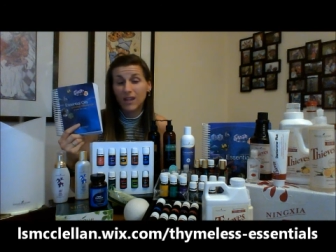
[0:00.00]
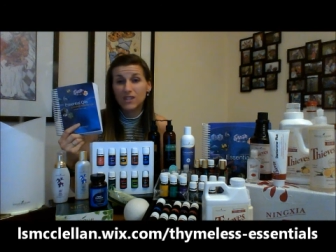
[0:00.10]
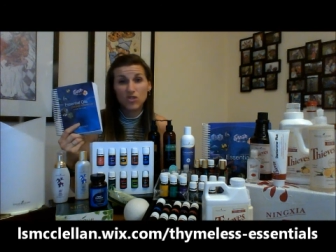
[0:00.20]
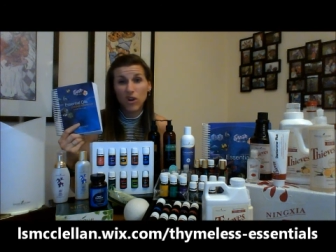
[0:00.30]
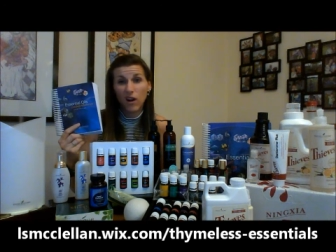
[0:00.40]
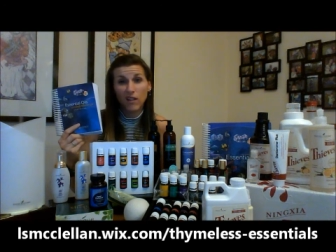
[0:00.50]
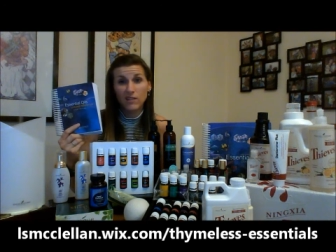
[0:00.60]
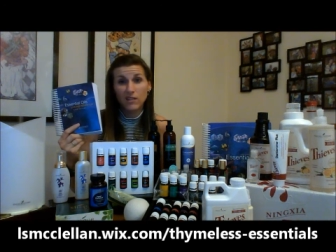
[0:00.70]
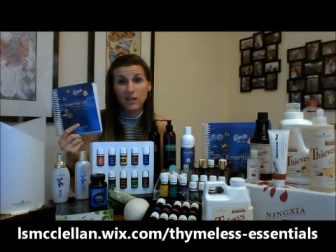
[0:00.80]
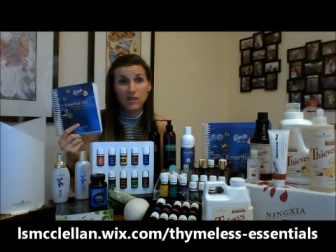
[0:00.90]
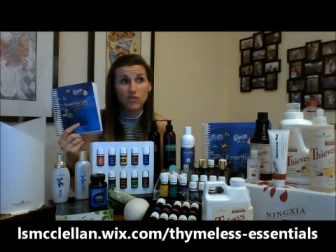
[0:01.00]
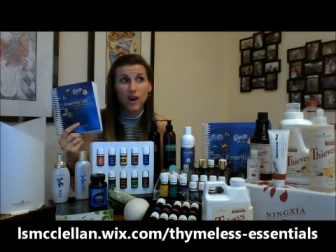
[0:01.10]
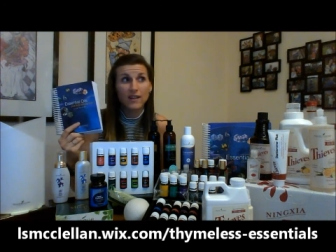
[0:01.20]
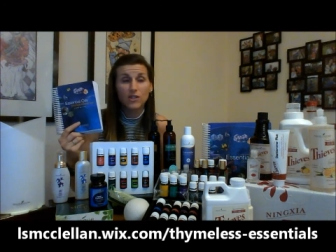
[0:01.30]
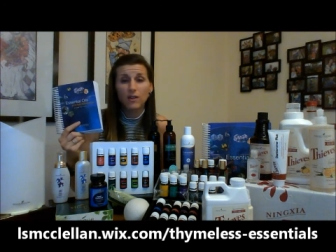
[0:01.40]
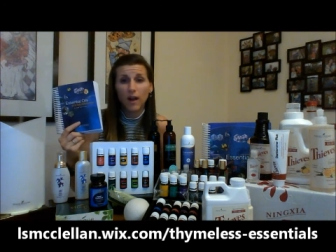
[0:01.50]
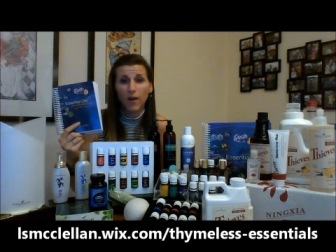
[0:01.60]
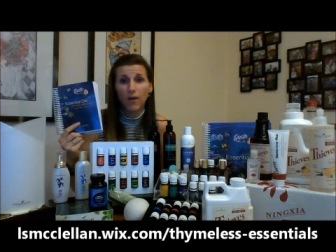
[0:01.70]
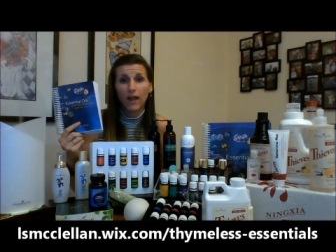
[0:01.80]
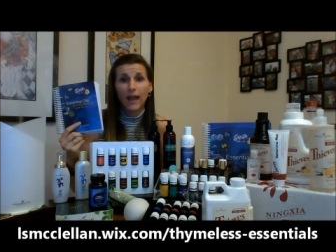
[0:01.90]
It's try as you
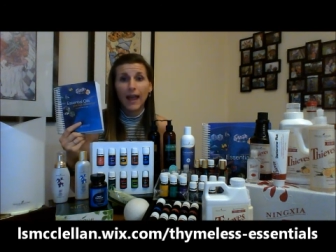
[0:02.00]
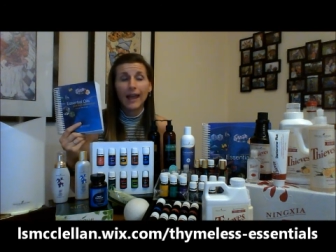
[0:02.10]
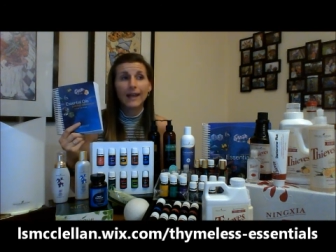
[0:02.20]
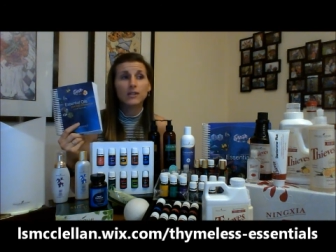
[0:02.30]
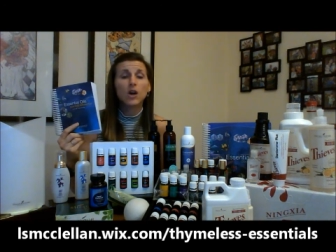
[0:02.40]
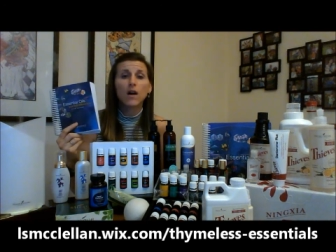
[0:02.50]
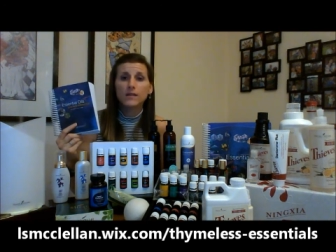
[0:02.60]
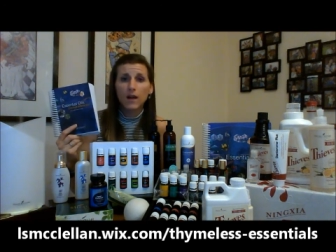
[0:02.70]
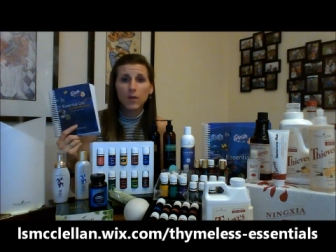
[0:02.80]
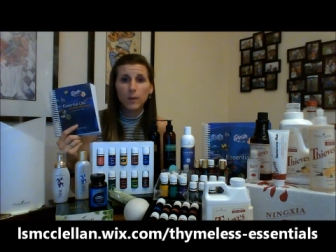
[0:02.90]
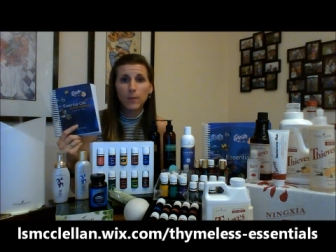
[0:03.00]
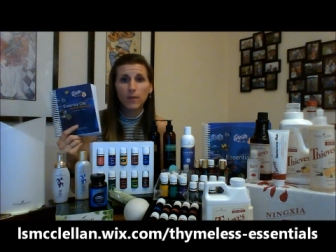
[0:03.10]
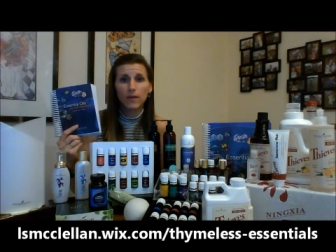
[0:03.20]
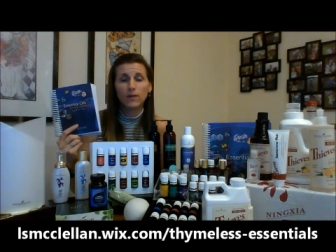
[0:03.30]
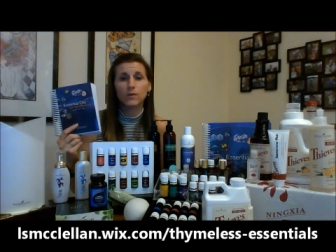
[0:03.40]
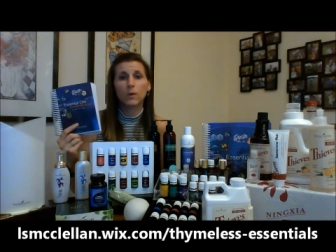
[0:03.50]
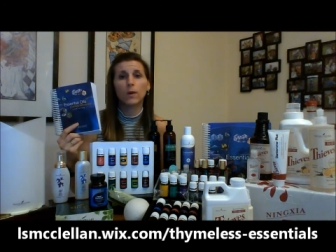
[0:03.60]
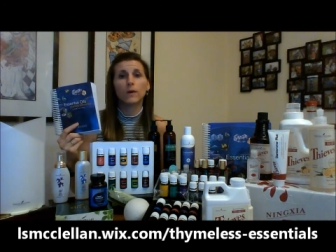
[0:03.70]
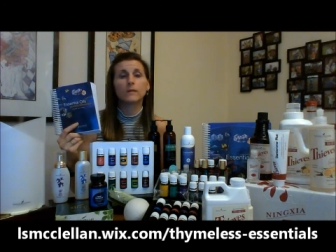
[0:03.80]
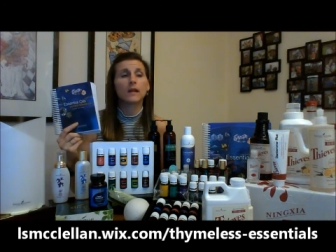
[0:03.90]
go, and talk to other people that use
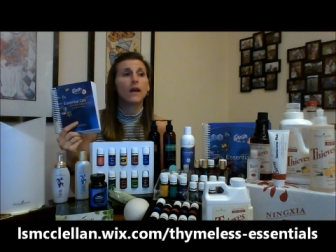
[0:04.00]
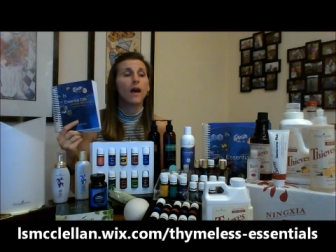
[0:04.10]
oils.